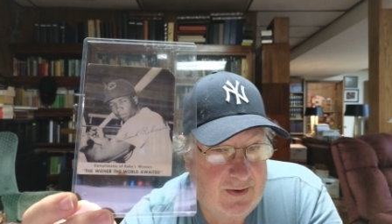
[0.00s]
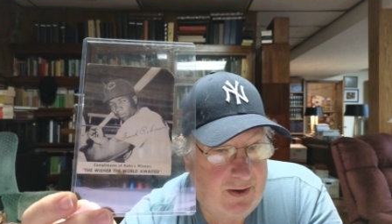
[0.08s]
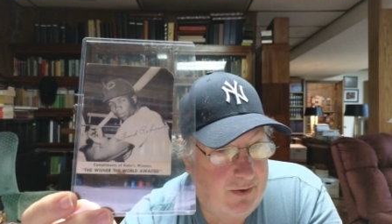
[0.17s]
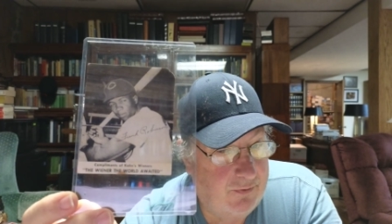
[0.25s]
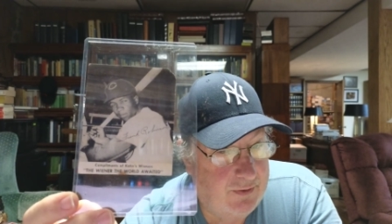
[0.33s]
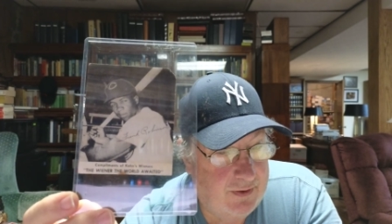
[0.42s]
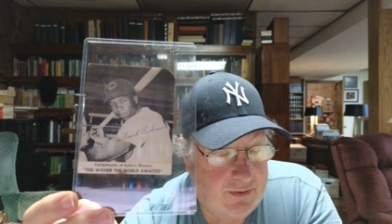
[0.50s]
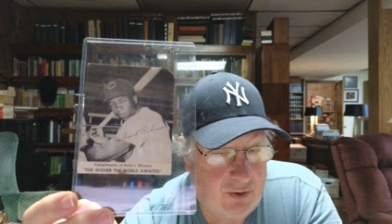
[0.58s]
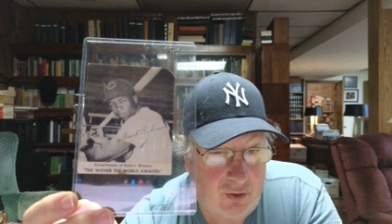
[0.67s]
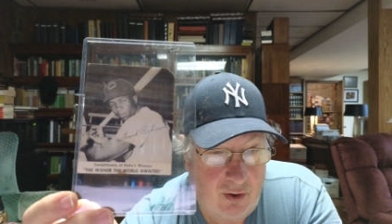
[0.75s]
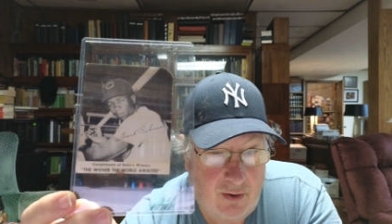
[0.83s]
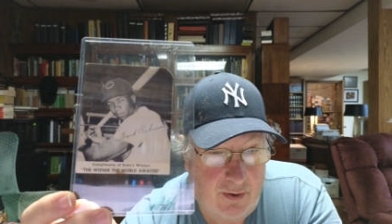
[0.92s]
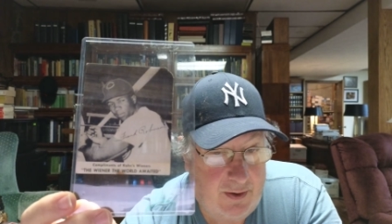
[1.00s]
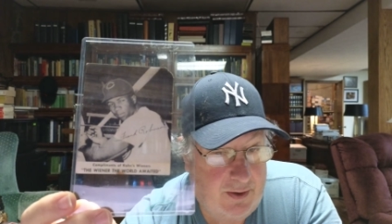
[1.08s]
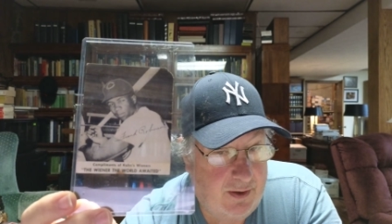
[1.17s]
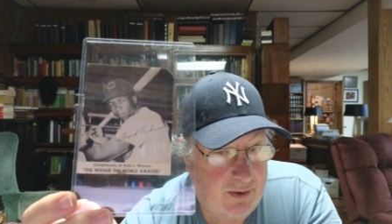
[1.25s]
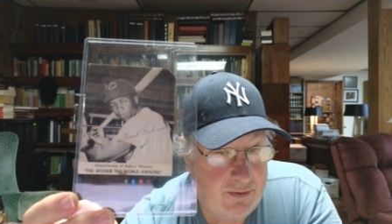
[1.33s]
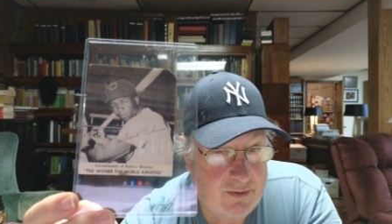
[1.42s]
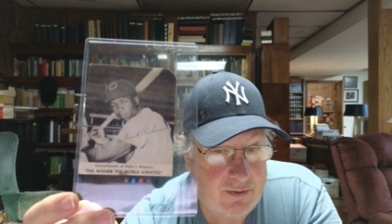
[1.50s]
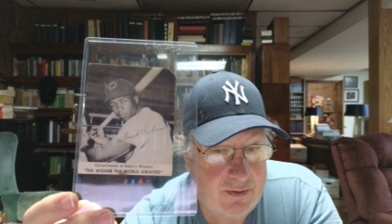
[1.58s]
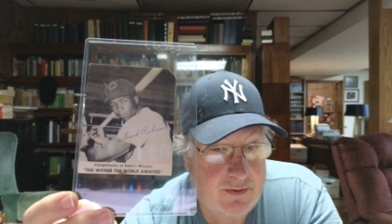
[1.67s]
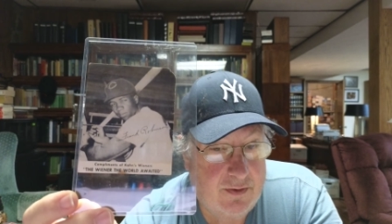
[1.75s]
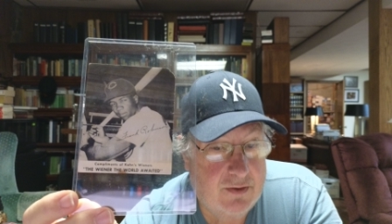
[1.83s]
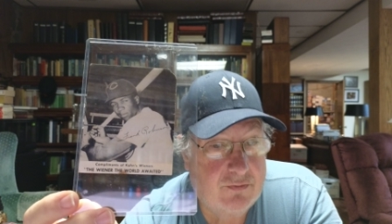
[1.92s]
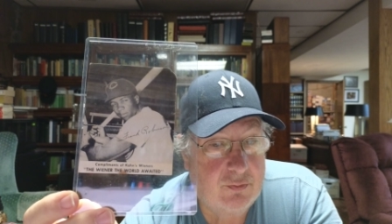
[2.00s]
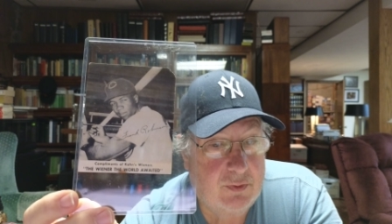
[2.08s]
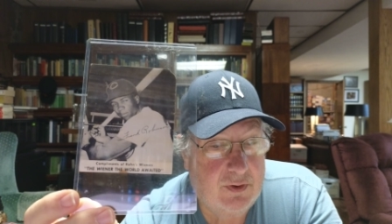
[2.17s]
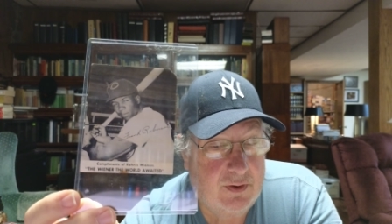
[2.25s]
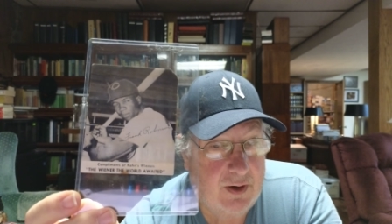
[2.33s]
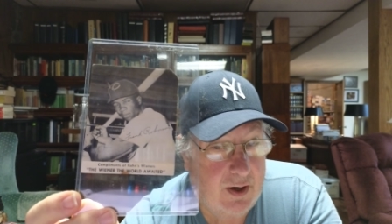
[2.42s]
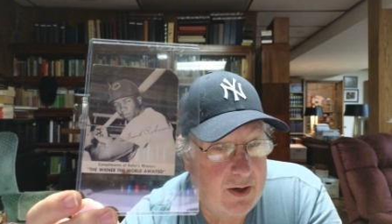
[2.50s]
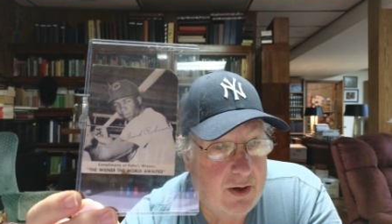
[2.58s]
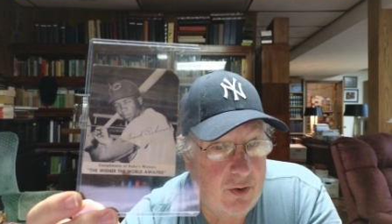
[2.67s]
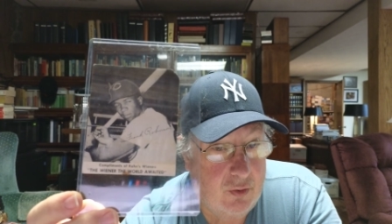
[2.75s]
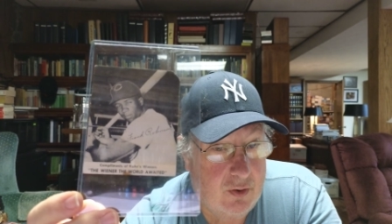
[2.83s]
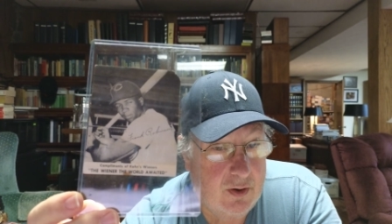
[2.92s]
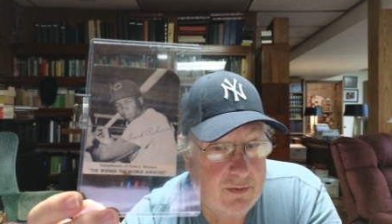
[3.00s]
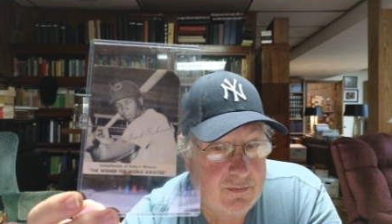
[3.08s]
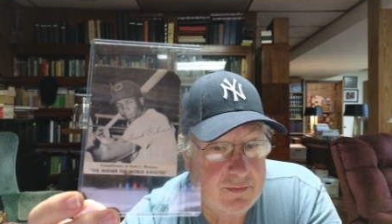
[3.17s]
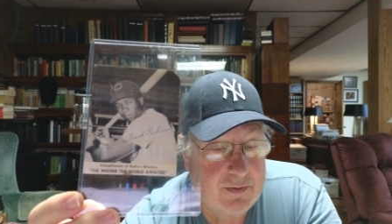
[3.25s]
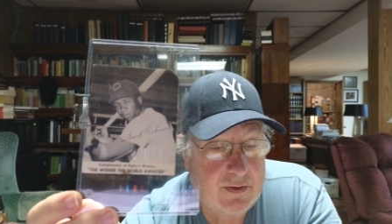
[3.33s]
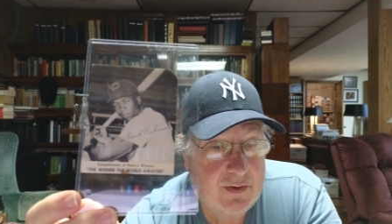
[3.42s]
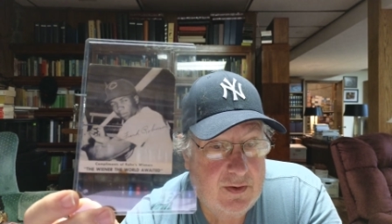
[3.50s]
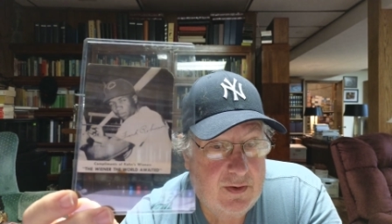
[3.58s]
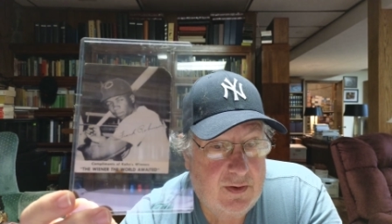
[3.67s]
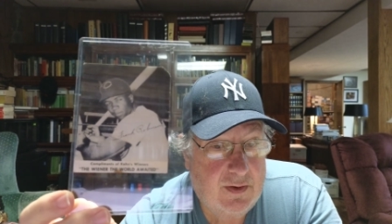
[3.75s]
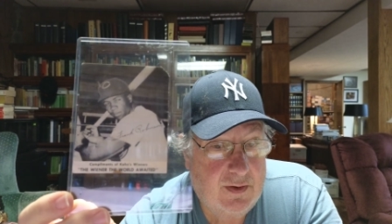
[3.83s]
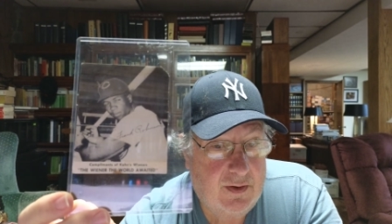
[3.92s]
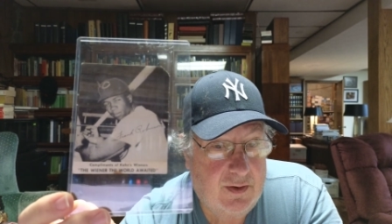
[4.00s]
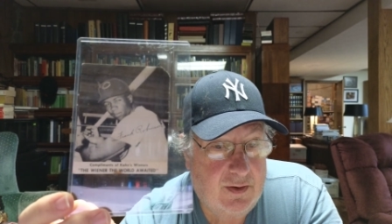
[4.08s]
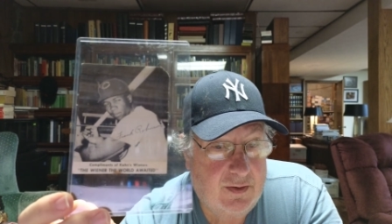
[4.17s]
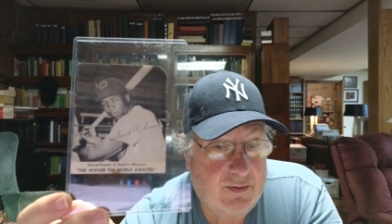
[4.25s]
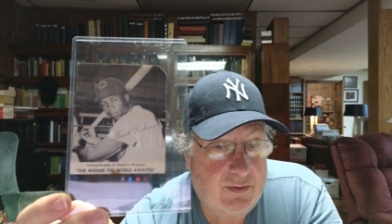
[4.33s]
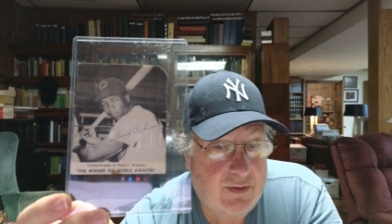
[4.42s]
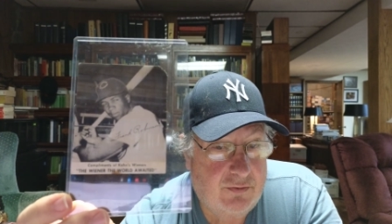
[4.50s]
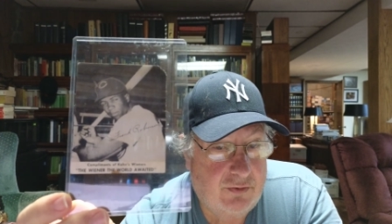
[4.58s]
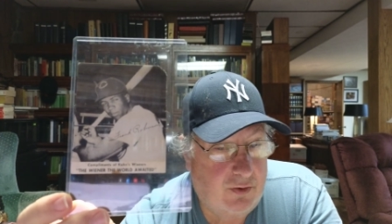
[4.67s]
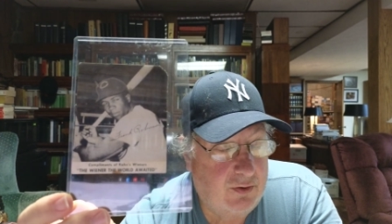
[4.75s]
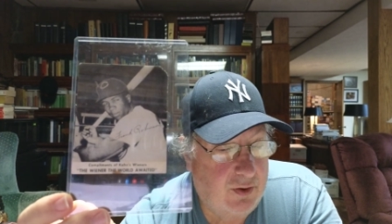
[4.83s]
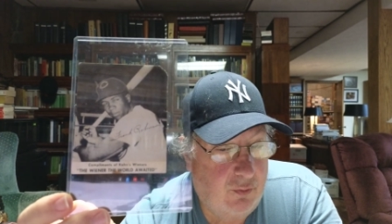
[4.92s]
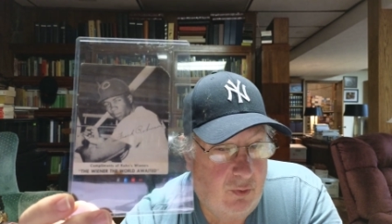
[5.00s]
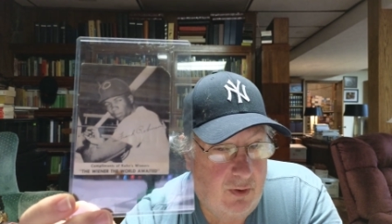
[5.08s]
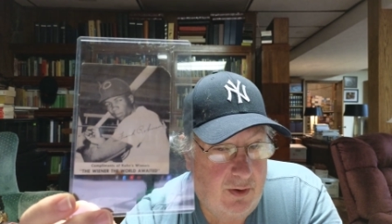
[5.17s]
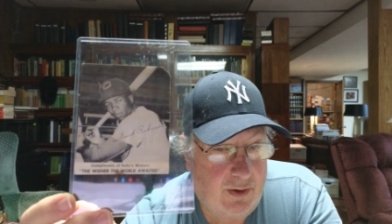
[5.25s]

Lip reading: There certainly weren't any Topps cards in 1956. So